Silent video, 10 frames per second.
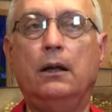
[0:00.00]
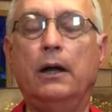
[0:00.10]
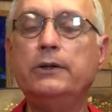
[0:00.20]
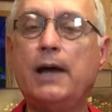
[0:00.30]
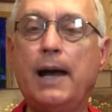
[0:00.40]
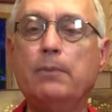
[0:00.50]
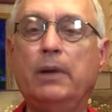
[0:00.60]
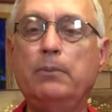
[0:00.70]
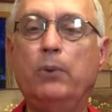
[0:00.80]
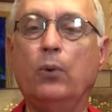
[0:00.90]

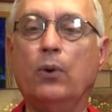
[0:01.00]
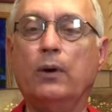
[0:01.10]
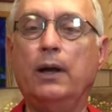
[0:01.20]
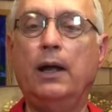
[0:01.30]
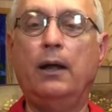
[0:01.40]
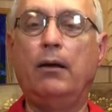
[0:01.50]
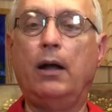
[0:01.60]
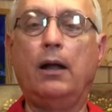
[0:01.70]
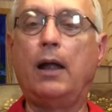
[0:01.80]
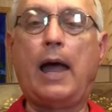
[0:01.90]
Untimely born,
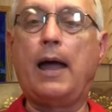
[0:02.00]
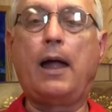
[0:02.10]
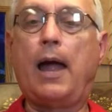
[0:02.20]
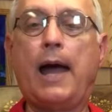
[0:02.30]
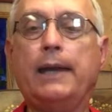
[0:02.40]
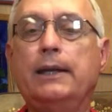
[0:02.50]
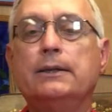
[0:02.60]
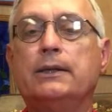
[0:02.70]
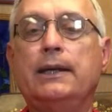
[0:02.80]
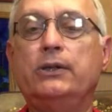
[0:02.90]
I, I, didn't
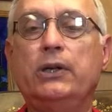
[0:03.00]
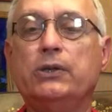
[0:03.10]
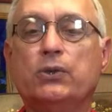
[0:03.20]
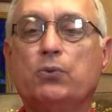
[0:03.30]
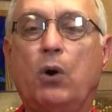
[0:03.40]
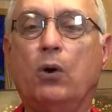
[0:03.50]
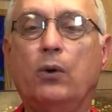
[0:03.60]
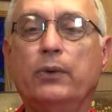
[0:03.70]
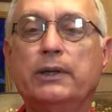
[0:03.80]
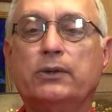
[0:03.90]
see Jesus walk
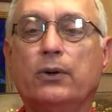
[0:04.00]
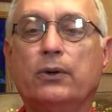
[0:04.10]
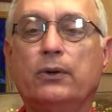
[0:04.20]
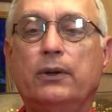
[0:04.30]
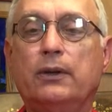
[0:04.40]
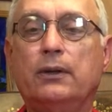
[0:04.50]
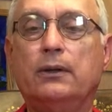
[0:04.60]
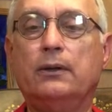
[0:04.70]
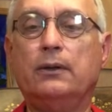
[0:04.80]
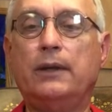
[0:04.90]
on this earth.
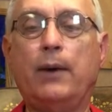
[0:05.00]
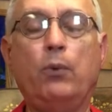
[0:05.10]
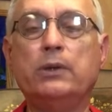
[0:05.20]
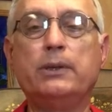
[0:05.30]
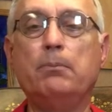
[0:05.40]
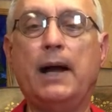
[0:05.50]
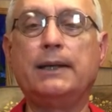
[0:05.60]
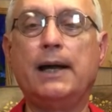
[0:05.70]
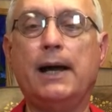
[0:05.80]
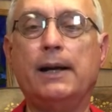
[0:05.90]
That wasn't my
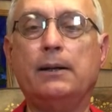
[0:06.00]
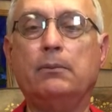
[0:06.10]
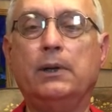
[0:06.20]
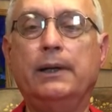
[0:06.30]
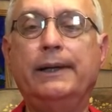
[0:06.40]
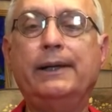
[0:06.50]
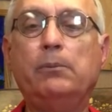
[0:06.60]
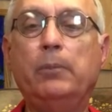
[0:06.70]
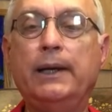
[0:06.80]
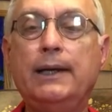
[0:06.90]
time.
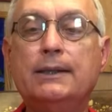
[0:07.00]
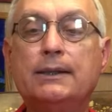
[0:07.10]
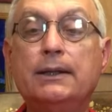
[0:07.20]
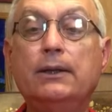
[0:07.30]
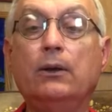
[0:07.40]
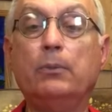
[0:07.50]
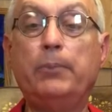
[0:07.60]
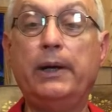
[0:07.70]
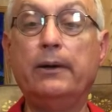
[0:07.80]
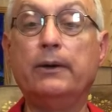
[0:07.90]
But he still
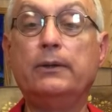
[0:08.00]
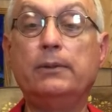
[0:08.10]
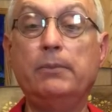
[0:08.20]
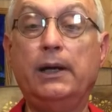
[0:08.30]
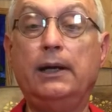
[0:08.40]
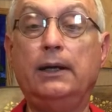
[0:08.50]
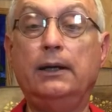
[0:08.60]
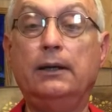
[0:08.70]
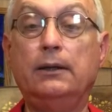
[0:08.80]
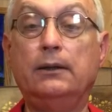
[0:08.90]
appeared to
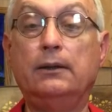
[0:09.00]
me